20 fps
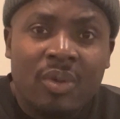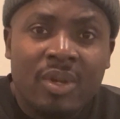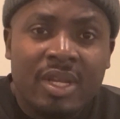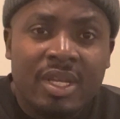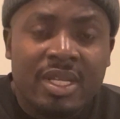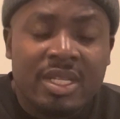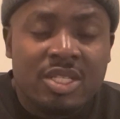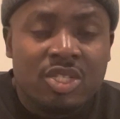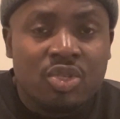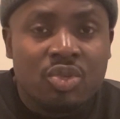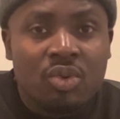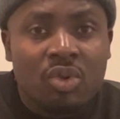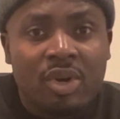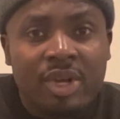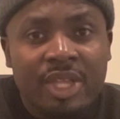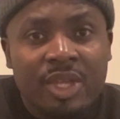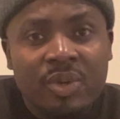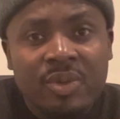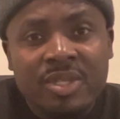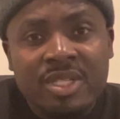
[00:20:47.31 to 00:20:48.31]
to destroy
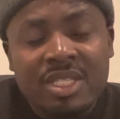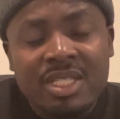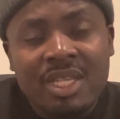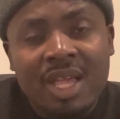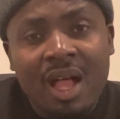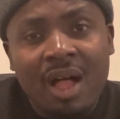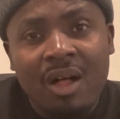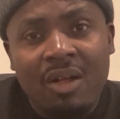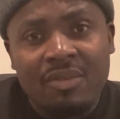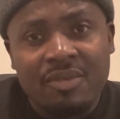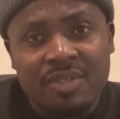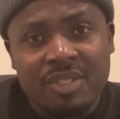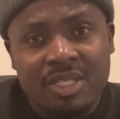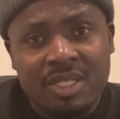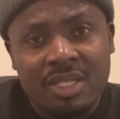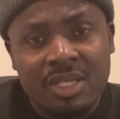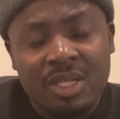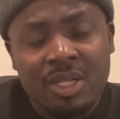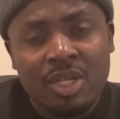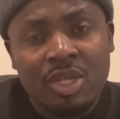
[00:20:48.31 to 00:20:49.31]
yourselves
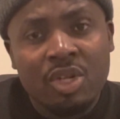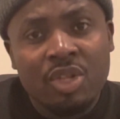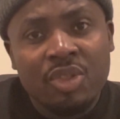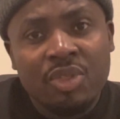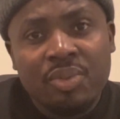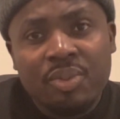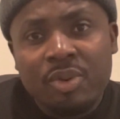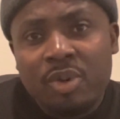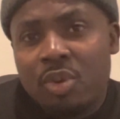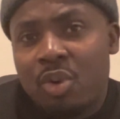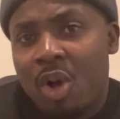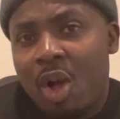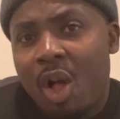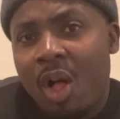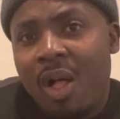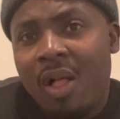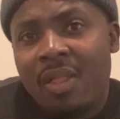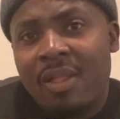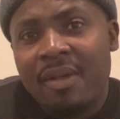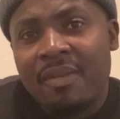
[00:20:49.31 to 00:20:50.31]
through
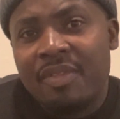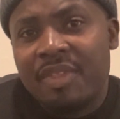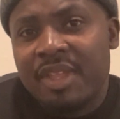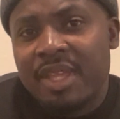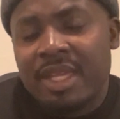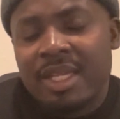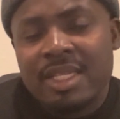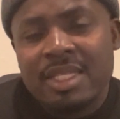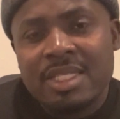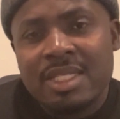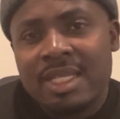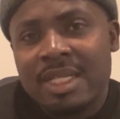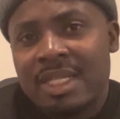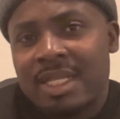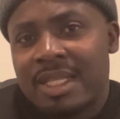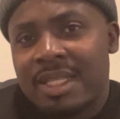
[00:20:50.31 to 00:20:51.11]
all of these